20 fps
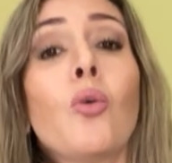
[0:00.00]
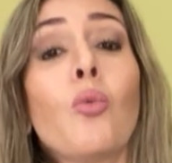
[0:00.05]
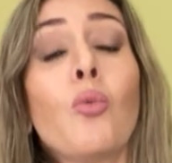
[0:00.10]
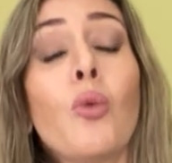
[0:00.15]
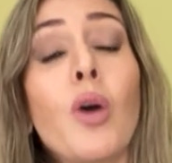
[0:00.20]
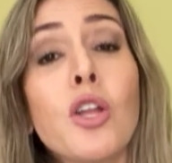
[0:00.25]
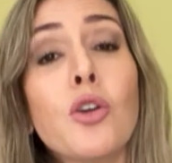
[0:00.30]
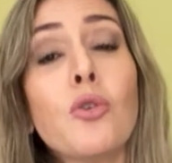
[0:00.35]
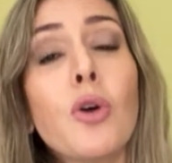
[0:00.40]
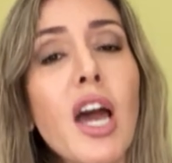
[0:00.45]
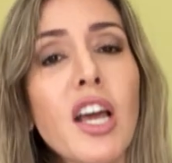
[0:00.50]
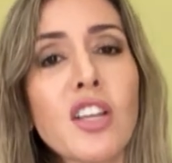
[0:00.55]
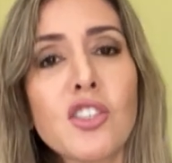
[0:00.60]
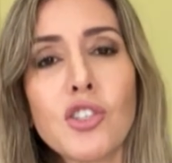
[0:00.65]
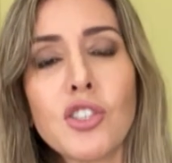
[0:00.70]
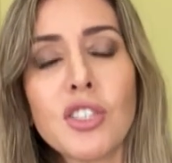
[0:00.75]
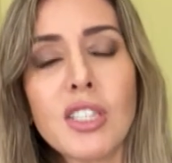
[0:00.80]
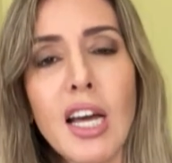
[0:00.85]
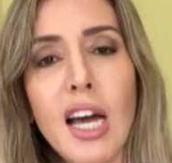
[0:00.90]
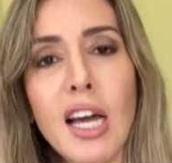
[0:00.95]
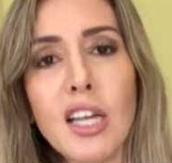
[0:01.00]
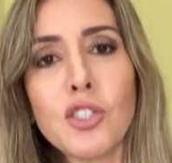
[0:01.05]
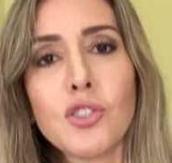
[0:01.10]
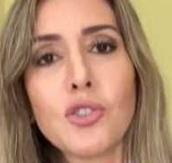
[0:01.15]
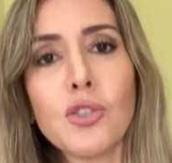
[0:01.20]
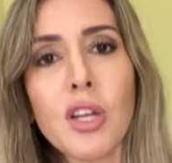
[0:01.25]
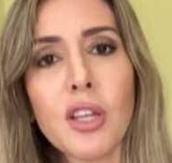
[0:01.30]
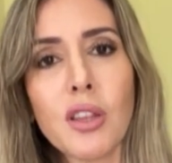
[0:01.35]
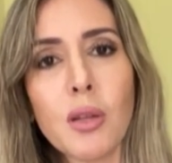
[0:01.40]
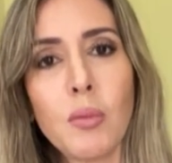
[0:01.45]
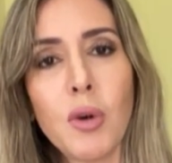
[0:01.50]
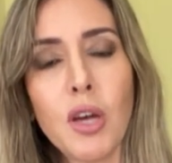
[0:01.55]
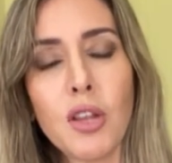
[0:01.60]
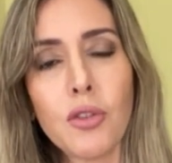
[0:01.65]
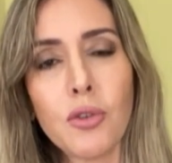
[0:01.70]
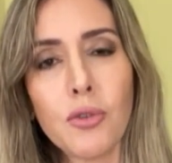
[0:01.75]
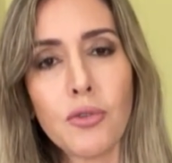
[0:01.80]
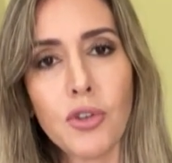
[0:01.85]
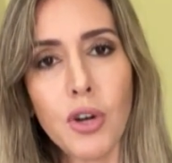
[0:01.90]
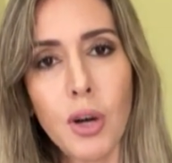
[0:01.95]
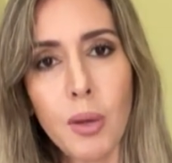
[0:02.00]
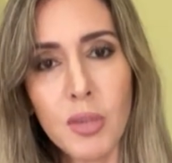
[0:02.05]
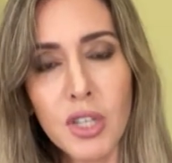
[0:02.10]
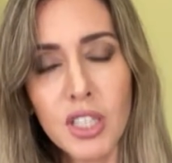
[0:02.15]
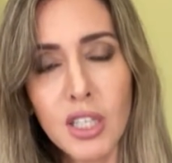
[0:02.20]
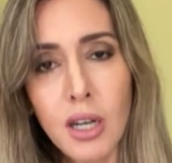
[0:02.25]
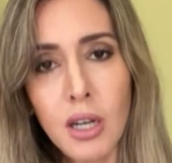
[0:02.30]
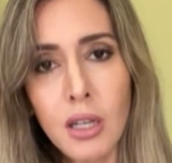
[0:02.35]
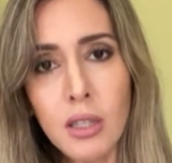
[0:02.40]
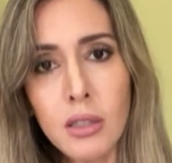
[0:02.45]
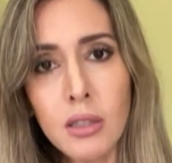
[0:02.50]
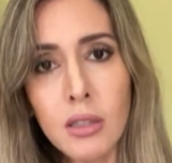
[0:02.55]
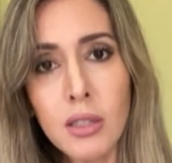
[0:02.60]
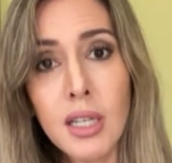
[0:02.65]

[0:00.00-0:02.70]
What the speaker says: when you exercise during the month of Ramadan,